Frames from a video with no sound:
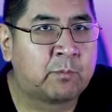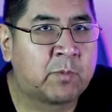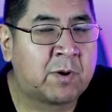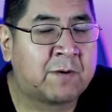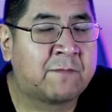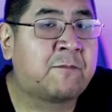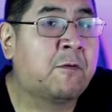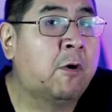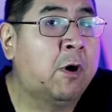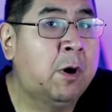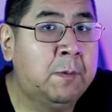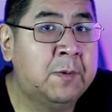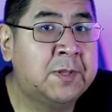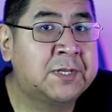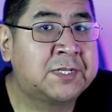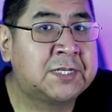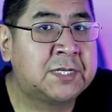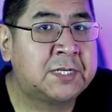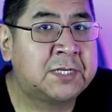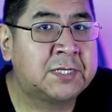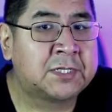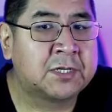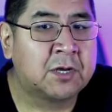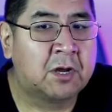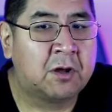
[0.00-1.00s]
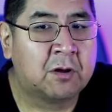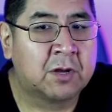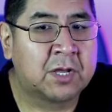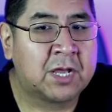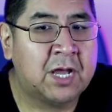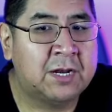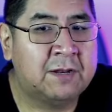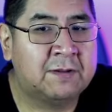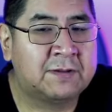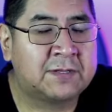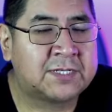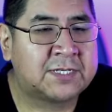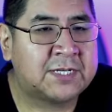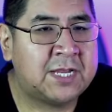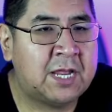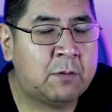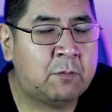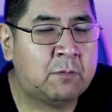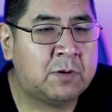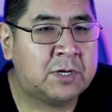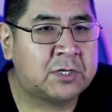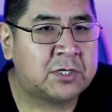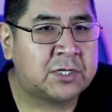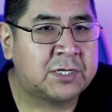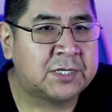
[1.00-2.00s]
performances all kind of
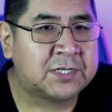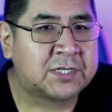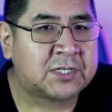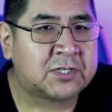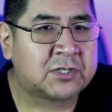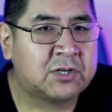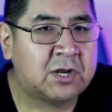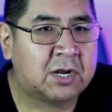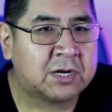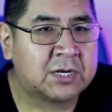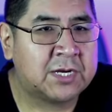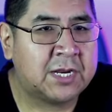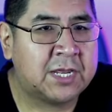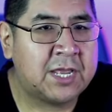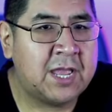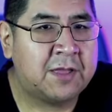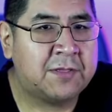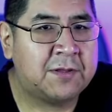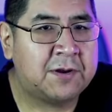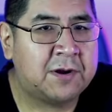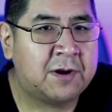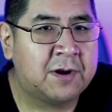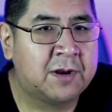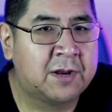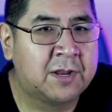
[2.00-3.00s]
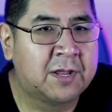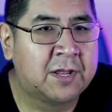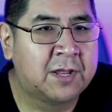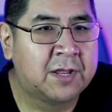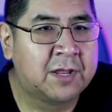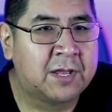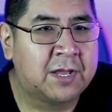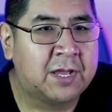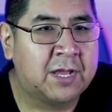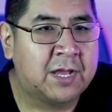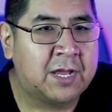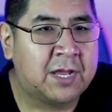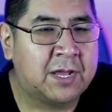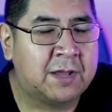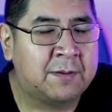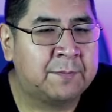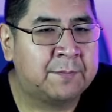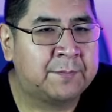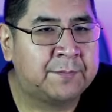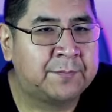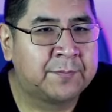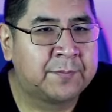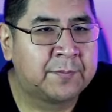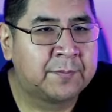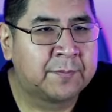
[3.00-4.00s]
sandwiched and stuck together.
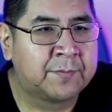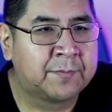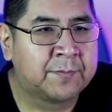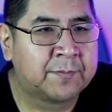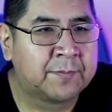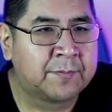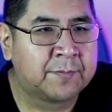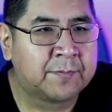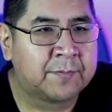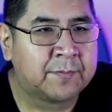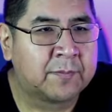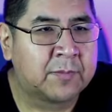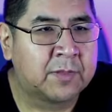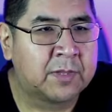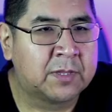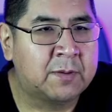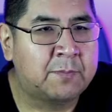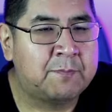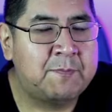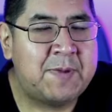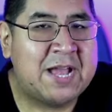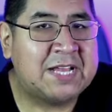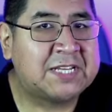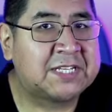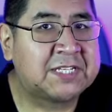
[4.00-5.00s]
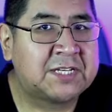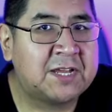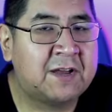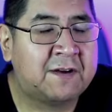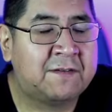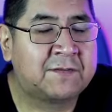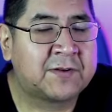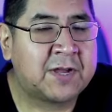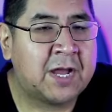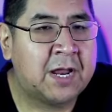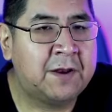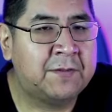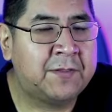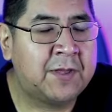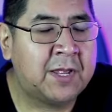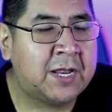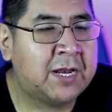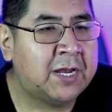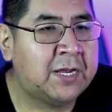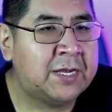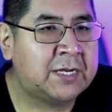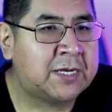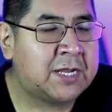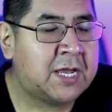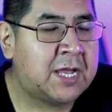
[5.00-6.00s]
Um, the best of kind of
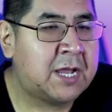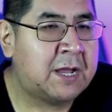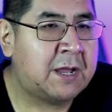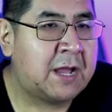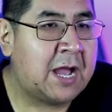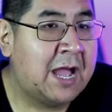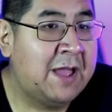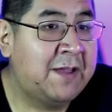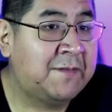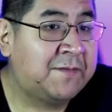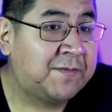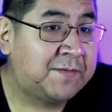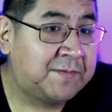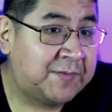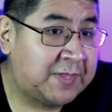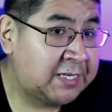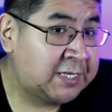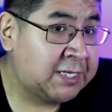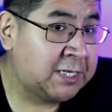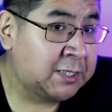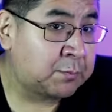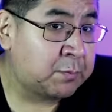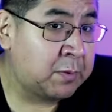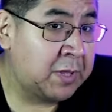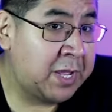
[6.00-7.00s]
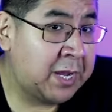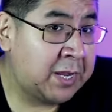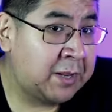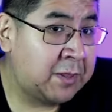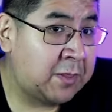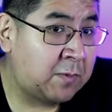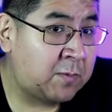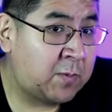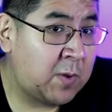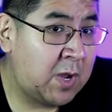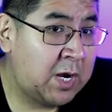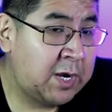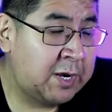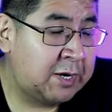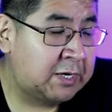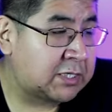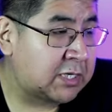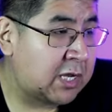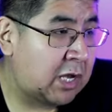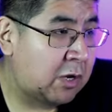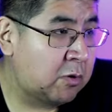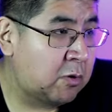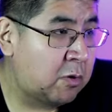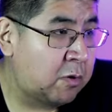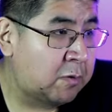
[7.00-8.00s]
thing. And uh, if this is playing in
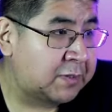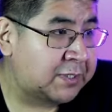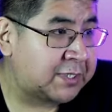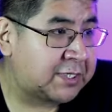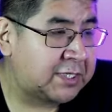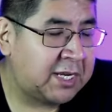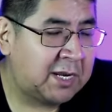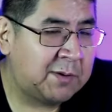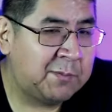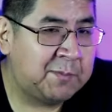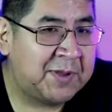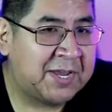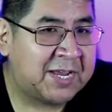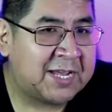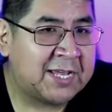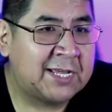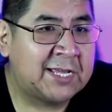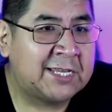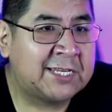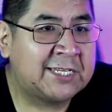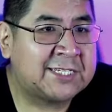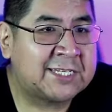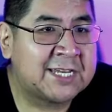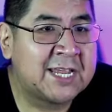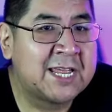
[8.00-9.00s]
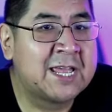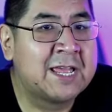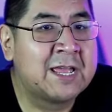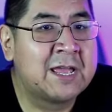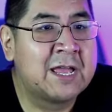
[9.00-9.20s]
theaters, I'll go and see it because